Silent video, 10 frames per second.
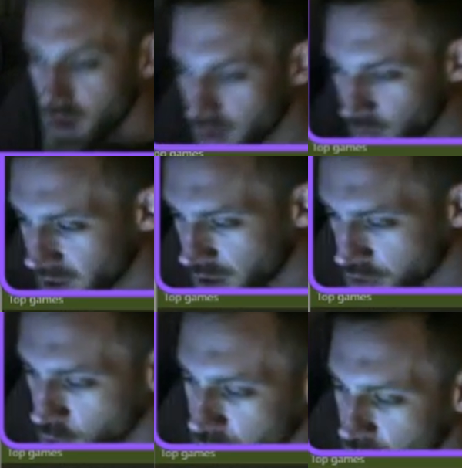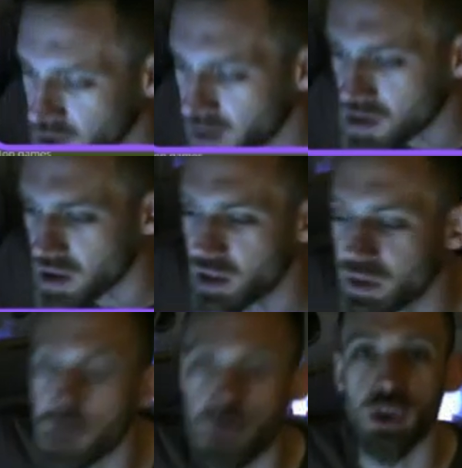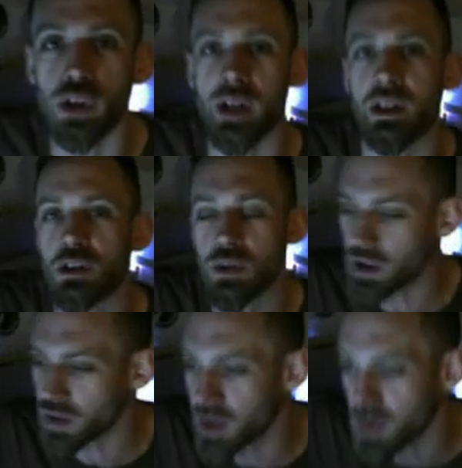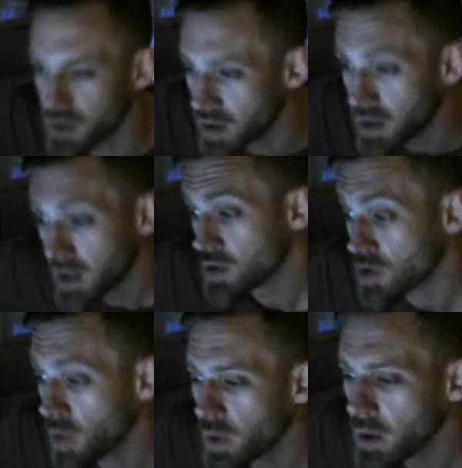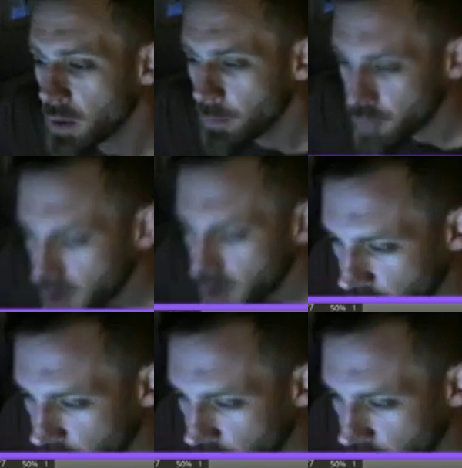with that thought process, and you're in a draw against a 2300. So the